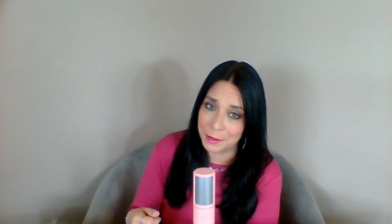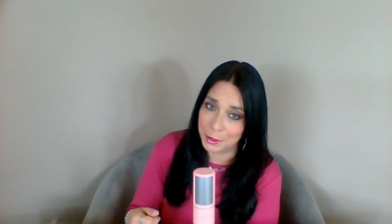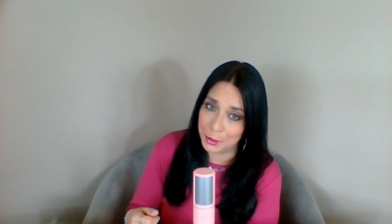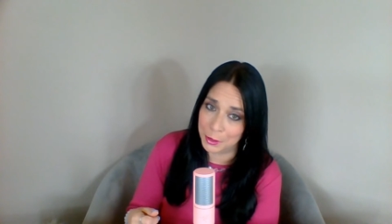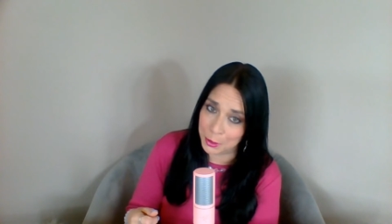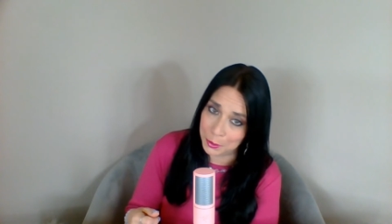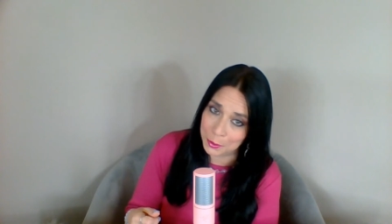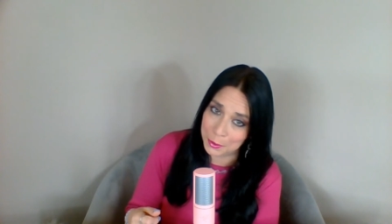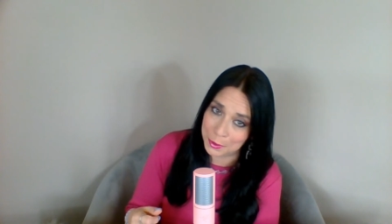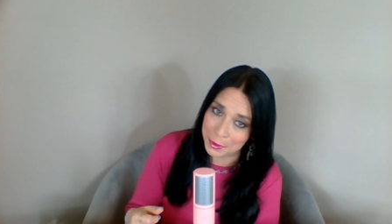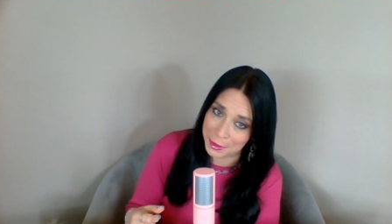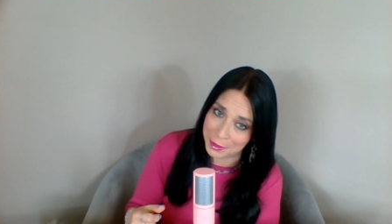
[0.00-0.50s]

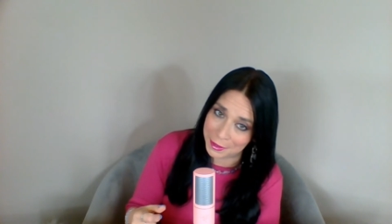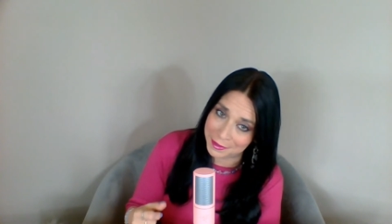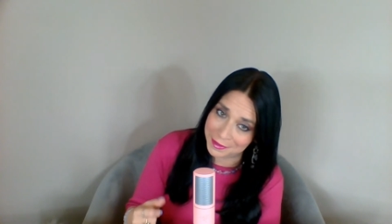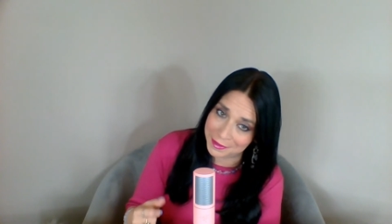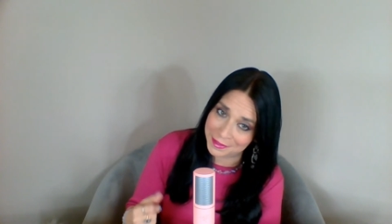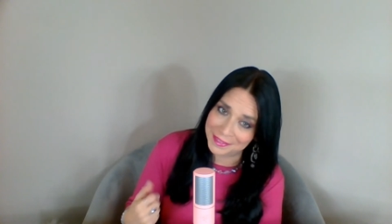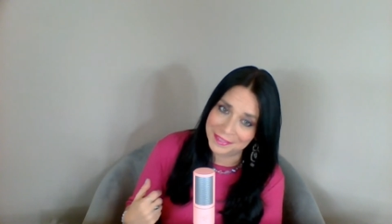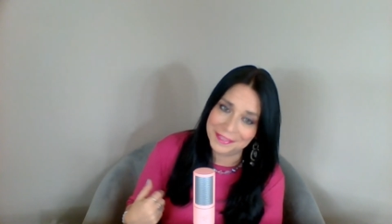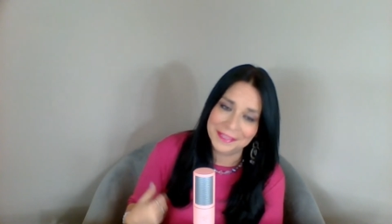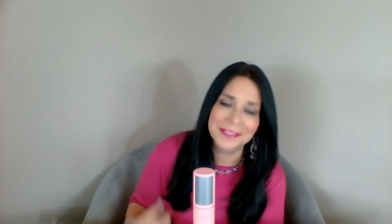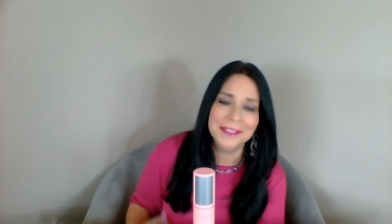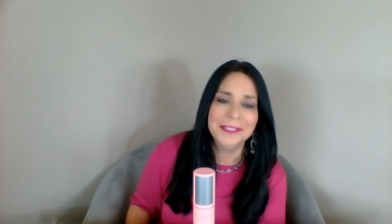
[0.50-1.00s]
union.
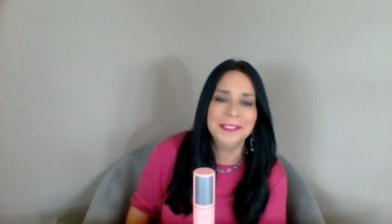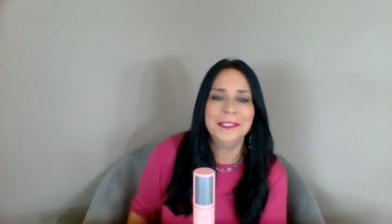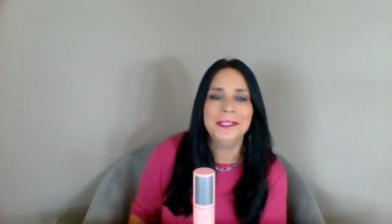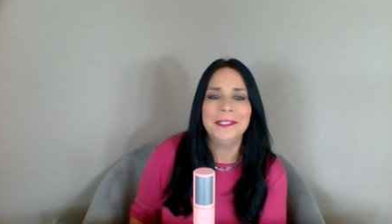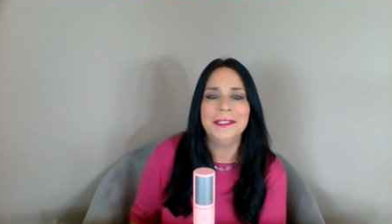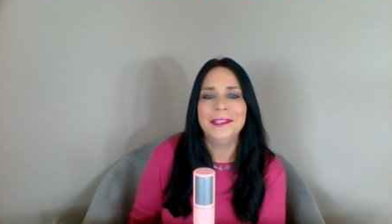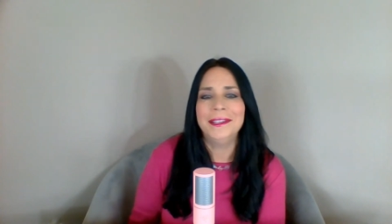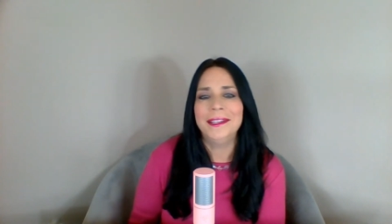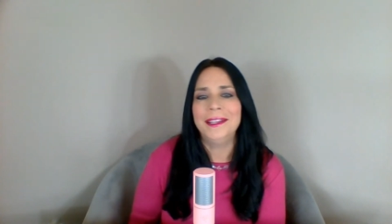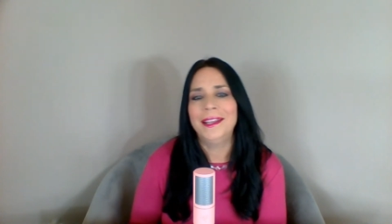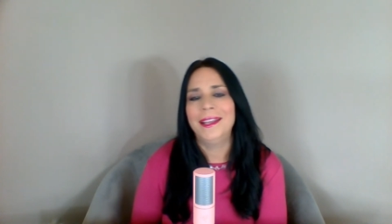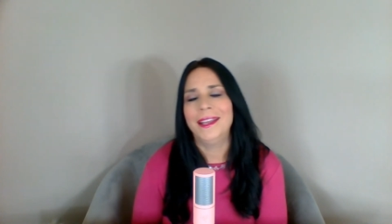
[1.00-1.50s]

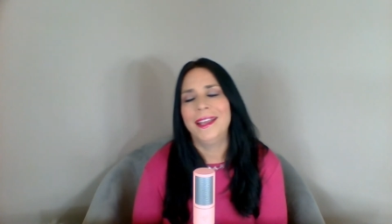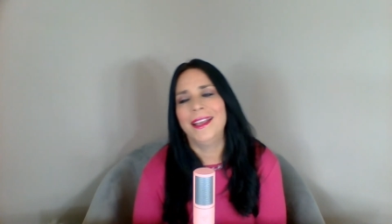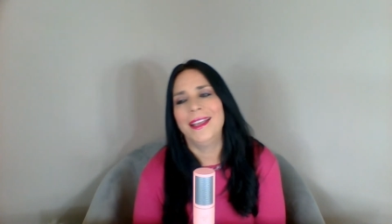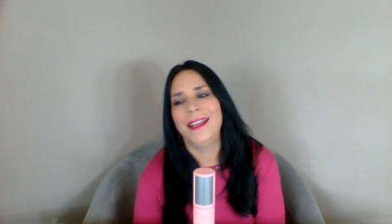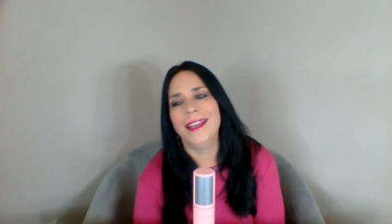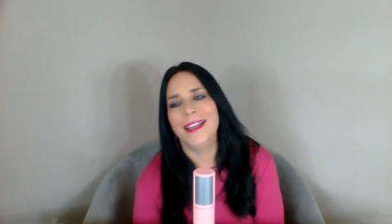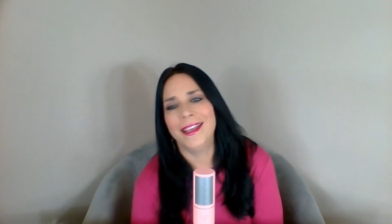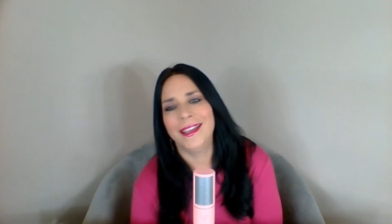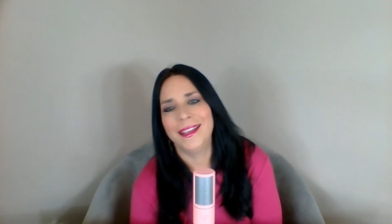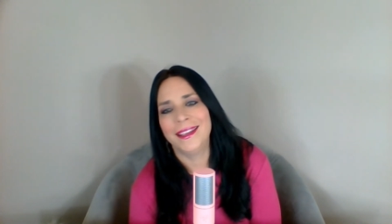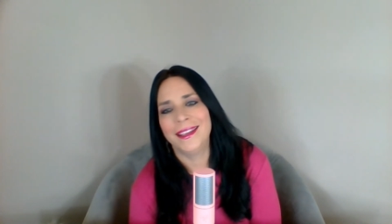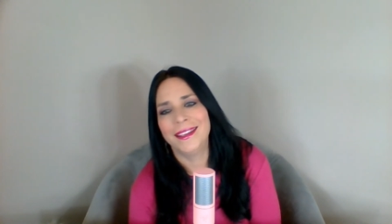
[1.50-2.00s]

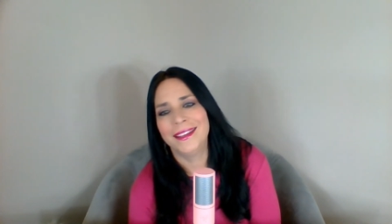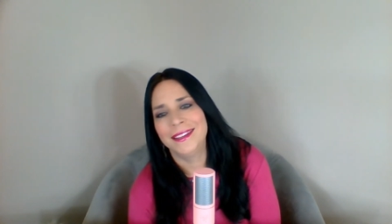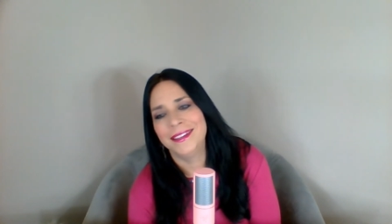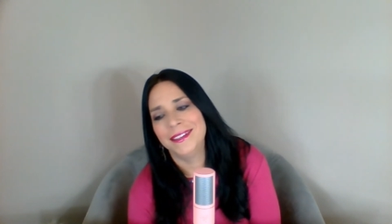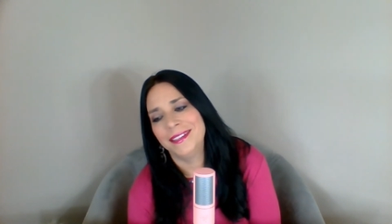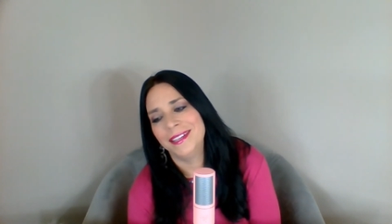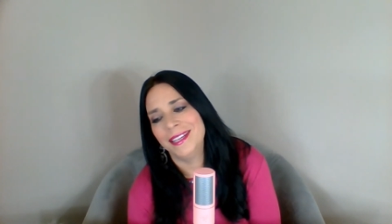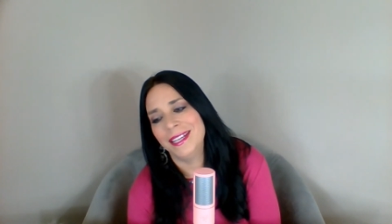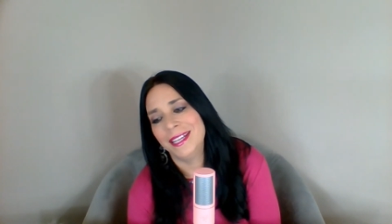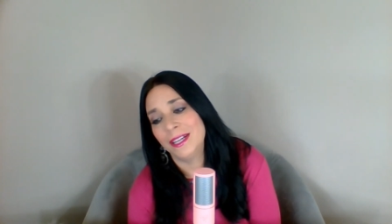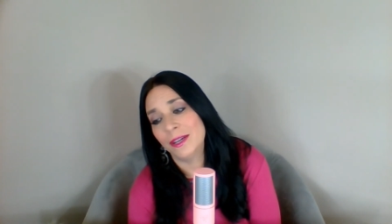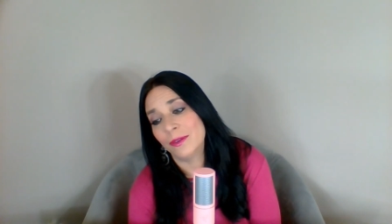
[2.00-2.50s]
And
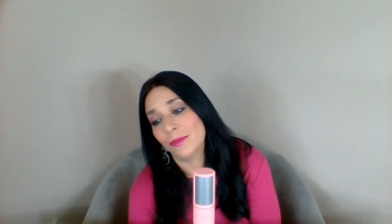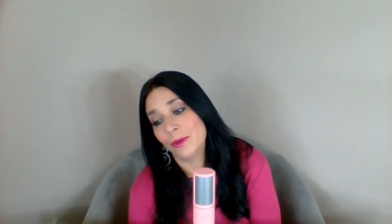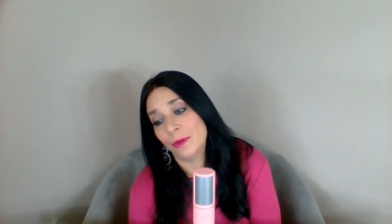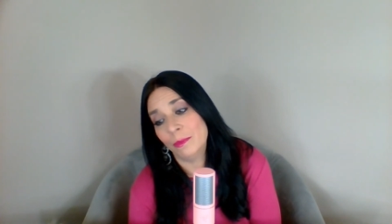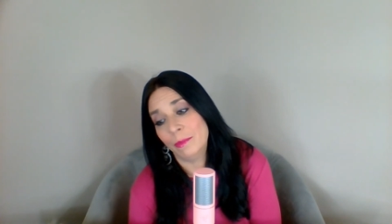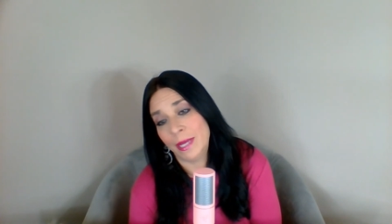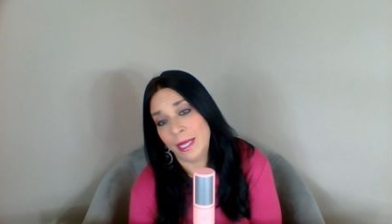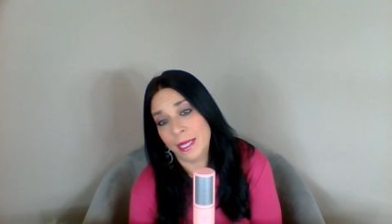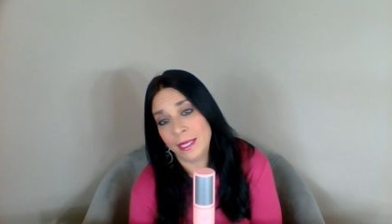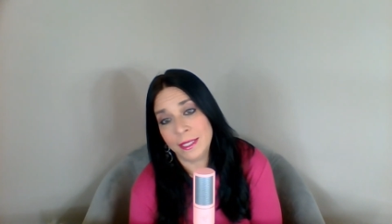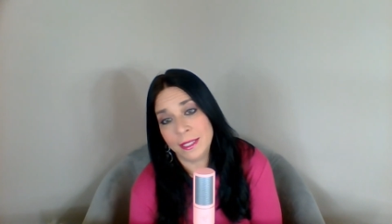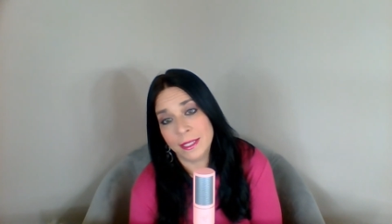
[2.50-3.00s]
in a
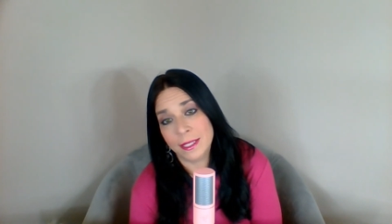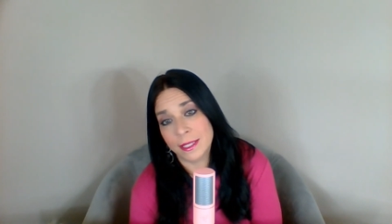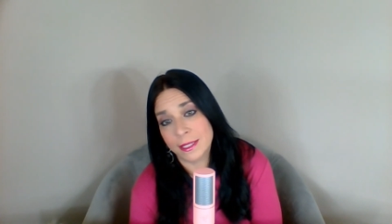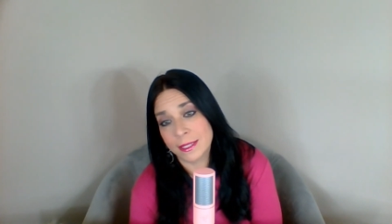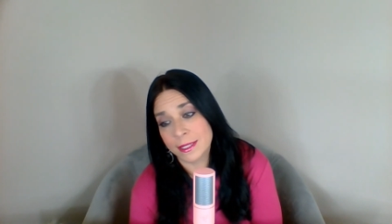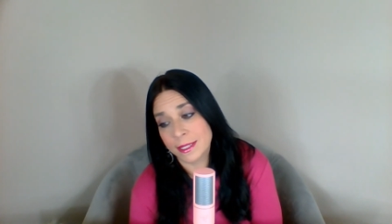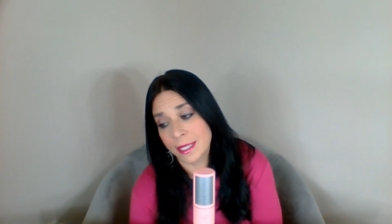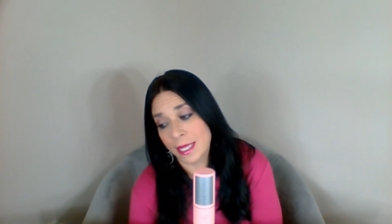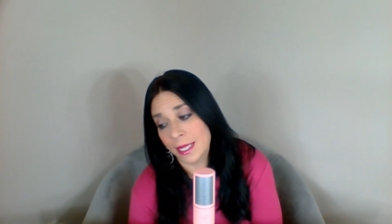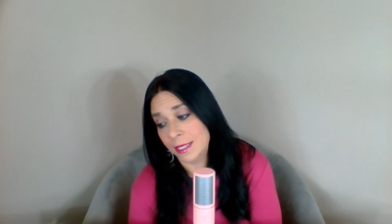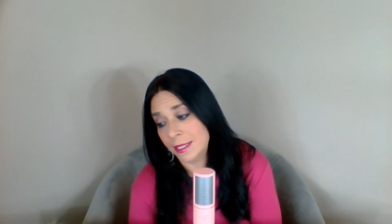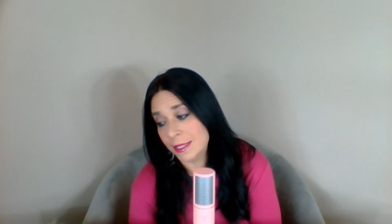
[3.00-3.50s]
romantic
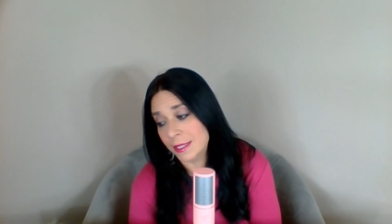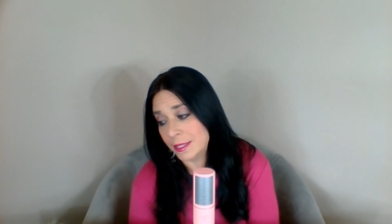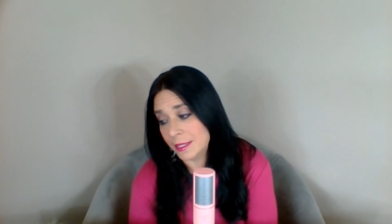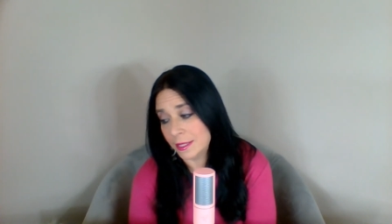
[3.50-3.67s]
sense,